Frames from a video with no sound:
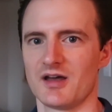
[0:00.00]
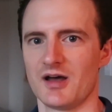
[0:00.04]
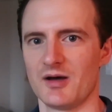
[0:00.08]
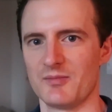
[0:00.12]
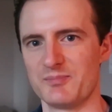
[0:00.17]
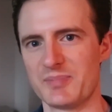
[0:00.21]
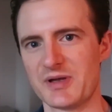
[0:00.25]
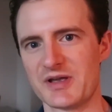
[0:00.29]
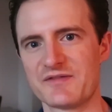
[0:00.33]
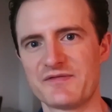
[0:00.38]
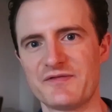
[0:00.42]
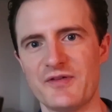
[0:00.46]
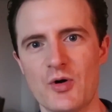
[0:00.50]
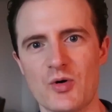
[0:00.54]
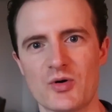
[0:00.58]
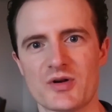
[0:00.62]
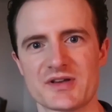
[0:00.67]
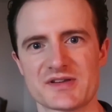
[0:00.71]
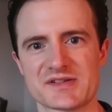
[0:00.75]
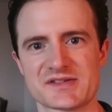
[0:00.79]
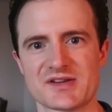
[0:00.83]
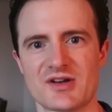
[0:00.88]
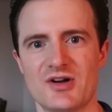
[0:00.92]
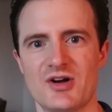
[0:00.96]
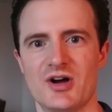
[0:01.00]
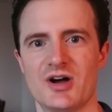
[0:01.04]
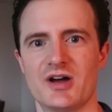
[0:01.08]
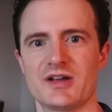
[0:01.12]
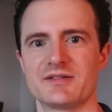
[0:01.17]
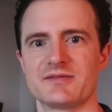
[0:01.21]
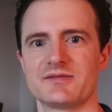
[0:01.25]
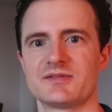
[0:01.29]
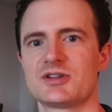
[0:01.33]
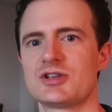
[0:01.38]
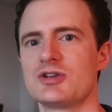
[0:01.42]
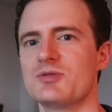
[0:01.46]
a big focus
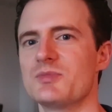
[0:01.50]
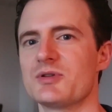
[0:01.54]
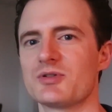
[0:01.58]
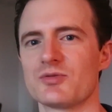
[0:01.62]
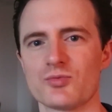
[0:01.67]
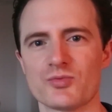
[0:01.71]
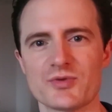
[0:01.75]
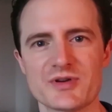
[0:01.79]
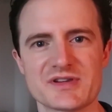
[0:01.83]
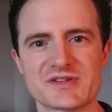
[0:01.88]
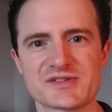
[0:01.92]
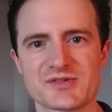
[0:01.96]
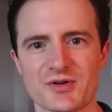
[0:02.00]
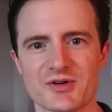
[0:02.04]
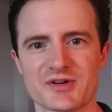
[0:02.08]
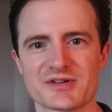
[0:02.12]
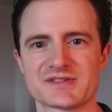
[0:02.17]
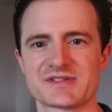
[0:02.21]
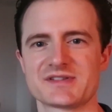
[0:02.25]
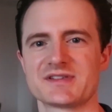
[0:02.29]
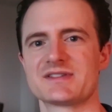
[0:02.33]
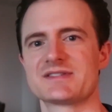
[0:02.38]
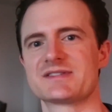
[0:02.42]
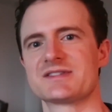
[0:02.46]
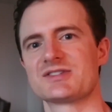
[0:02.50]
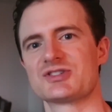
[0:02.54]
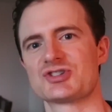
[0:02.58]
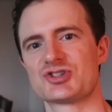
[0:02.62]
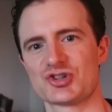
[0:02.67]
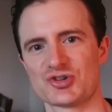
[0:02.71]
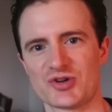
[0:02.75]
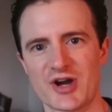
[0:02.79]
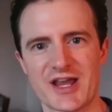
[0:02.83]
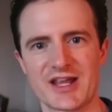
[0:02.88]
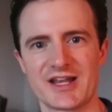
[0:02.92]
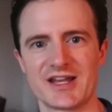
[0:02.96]
on human resources and
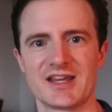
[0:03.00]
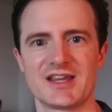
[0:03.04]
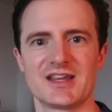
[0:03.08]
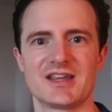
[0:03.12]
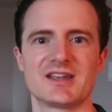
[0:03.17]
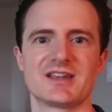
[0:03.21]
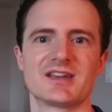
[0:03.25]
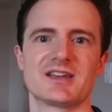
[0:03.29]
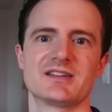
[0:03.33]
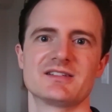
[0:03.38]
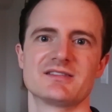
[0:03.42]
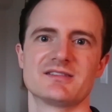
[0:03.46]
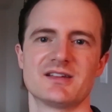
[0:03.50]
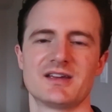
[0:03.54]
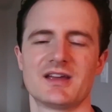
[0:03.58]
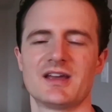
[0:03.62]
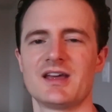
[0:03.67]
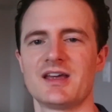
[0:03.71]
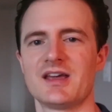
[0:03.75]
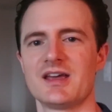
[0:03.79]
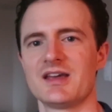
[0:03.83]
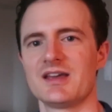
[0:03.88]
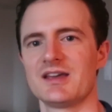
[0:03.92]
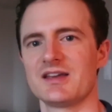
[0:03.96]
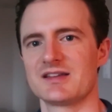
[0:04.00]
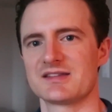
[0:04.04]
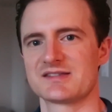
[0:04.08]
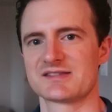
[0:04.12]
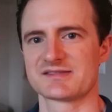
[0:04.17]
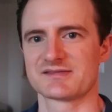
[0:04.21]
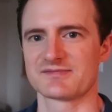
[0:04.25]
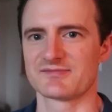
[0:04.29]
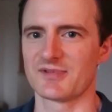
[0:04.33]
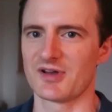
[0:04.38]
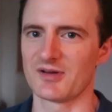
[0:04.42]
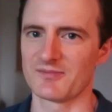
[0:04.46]
training, and
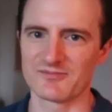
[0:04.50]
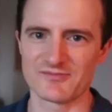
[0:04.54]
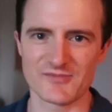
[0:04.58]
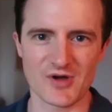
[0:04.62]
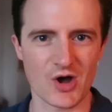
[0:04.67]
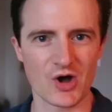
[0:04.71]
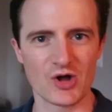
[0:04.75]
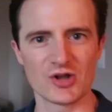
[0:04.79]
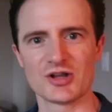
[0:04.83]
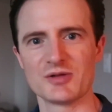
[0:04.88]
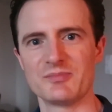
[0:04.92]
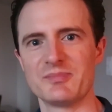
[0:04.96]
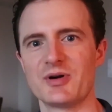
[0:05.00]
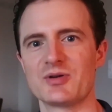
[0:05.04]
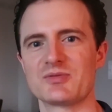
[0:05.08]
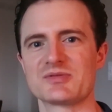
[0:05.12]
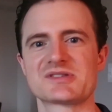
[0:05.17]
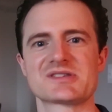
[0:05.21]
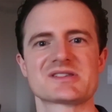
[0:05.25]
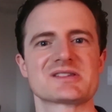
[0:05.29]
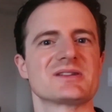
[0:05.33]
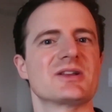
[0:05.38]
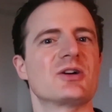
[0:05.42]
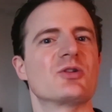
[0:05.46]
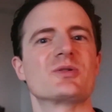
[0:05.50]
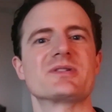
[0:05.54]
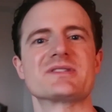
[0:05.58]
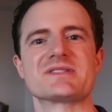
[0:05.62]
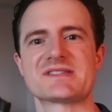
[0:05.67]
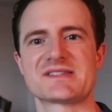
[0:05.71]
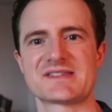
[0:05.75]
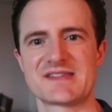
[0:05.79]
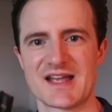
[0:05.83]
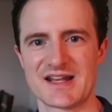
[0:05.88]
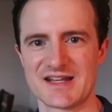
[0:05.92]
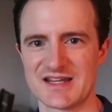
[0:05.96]
it's all about slow and
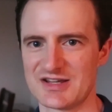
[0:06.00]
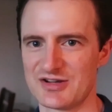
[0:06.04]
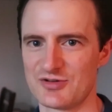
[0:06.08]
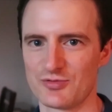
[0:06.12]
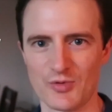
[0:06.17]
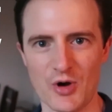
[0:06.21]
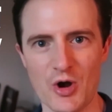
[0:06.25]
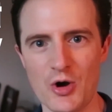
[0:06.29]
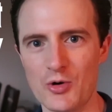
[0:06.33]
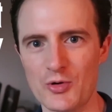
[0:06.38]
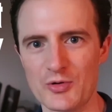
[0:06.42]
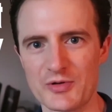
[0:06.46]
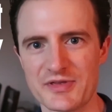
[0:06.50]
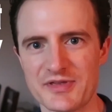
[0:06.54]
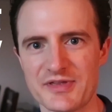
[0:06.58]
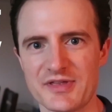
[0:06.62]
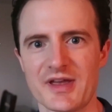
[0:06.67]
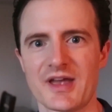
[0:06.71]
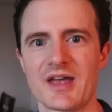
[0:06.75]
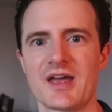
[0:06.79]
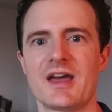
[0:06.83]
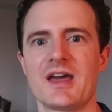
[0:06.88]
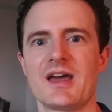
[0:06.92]
steady growth,